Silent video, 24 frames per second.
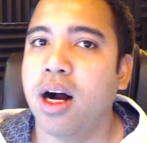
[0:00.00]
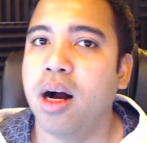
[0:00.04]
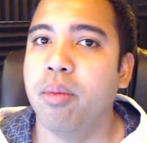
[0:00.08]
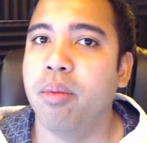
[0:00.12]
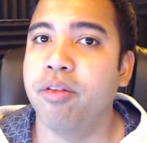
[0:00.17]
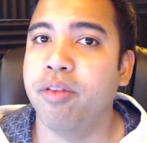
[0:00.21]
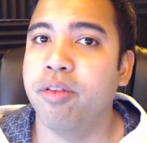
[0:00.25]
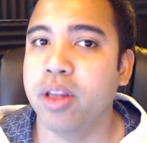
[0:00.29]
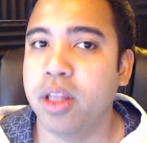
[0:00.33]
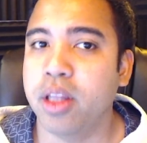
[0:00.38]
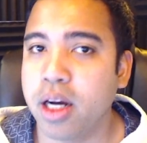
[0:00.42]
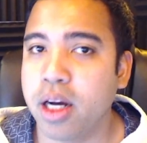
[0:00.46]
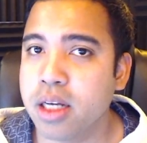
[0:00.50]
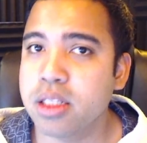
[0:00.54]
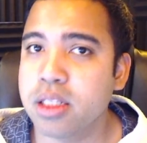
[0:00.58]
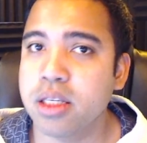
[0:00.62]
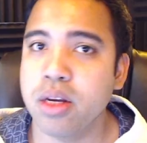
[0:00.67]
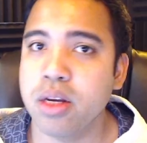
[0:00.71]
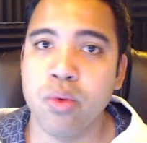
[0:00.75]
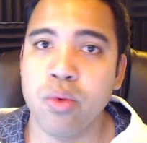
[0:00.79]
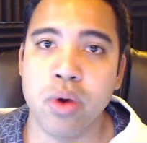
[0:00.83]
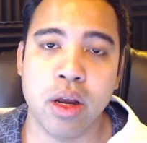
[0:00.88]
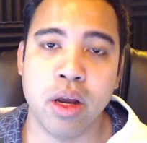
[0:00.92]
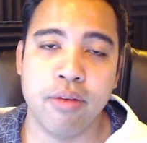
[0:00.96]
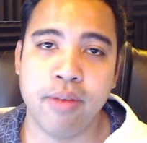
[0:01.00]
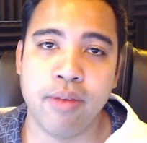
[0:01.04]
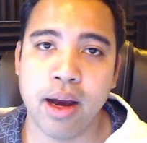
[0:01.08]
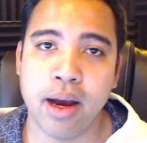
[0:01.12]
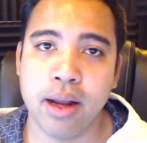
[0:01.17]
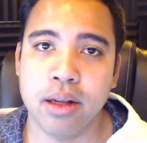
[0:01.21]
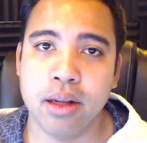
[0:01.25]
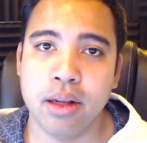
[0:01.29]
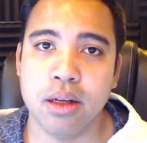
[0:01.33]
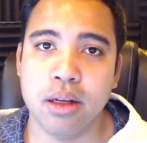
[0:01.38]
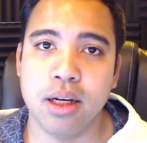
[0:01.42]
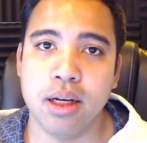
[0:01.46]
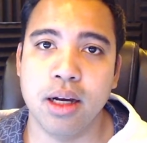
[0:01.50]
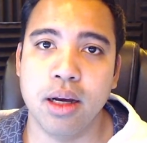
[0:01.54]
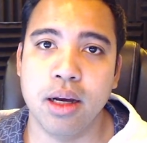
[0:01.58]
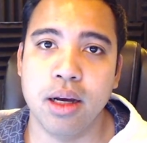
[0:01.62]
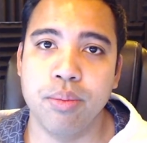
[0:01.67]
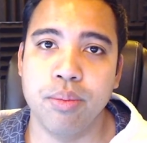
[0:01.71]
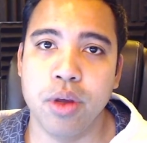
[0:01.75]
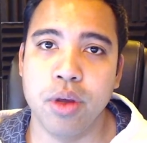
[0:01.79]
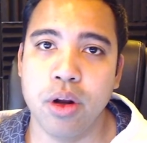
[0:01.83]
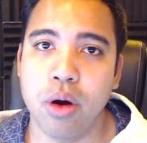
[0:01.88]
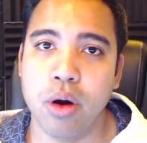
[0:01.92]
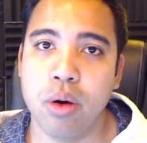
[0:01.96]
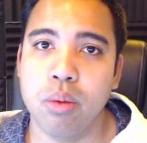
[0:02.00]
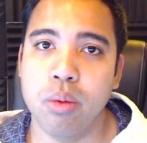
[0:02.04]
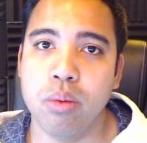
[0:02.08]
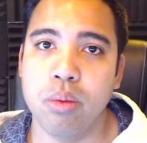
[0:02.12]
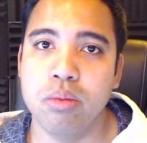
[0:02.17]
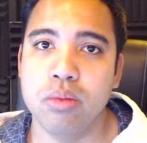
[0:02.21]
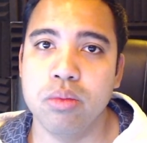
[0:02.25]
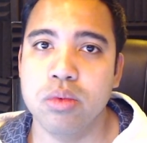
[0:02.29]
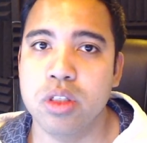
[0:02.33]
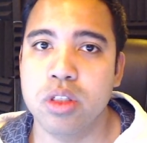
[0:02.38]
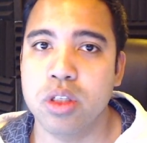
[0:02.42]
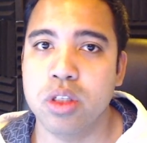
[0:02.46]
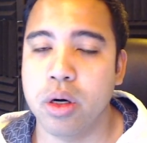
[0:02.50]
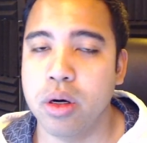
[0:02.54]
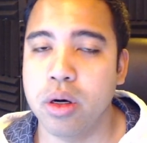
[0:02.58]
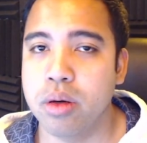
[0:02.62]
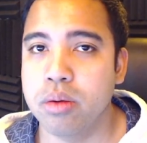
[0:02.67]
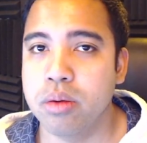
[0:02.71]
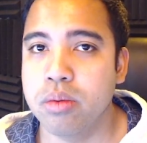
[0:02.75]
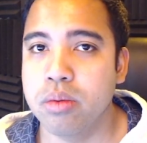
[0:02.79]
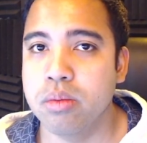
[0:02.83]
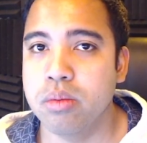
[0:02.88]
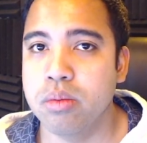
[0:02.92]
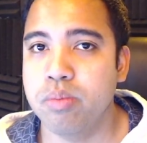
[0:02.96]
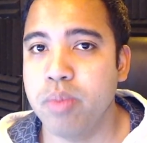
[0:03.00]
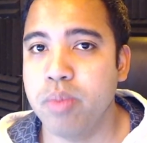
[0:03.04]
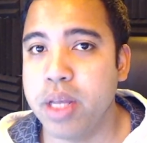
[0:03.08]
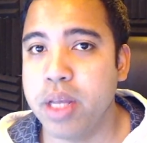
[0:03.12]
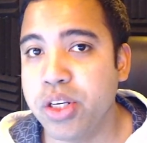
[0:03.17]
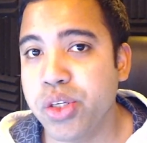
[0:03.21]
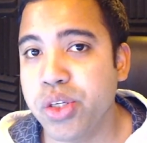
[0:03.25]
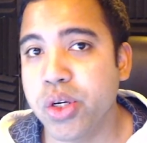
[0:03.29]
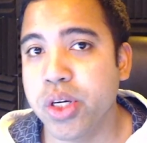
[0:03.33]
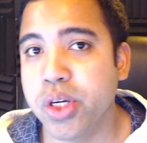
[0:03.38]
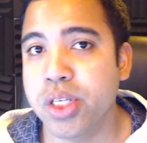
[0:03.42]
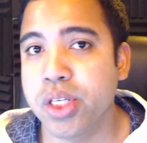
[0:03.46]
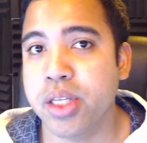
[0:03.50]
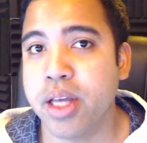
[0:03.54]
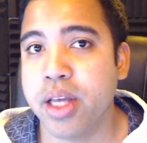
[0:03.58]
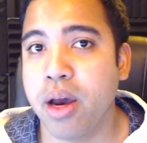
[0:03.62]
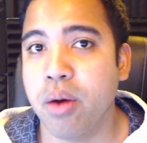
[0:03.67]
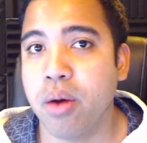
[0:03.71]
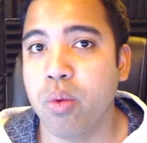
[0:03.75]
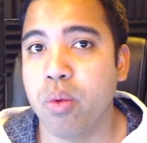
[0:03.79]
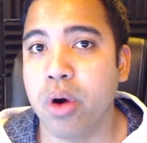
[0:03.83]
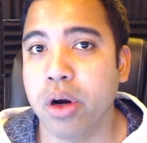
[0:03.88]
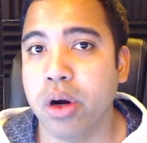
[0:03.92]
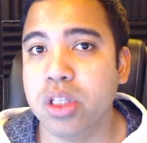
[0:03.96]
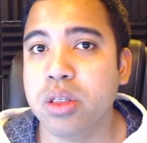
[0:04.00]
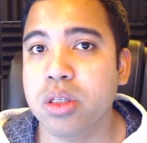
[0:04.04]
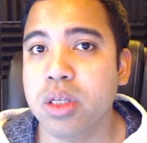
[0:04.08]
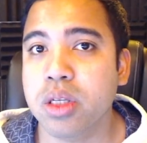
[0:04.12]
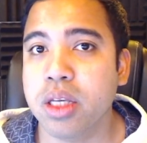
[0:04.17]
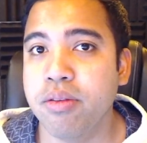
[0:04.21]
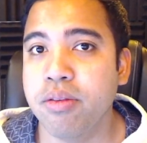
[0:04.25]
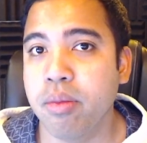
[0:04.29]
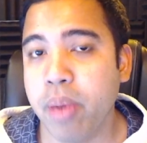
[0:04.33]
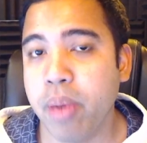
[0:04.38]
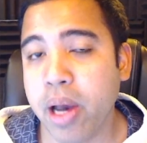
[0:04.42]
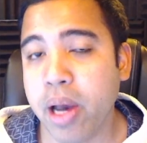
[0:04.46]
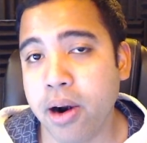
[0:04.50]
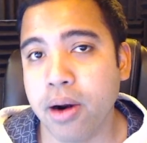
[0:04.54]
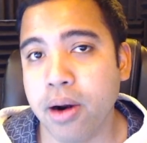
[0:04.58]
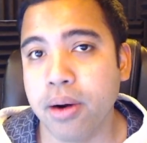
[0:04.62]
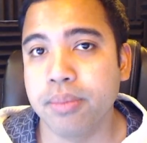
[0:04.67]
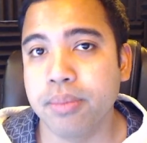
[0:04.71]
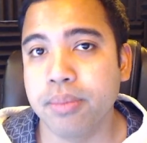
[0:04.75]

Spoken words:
If it does, then we're going to find certain interest that works even better.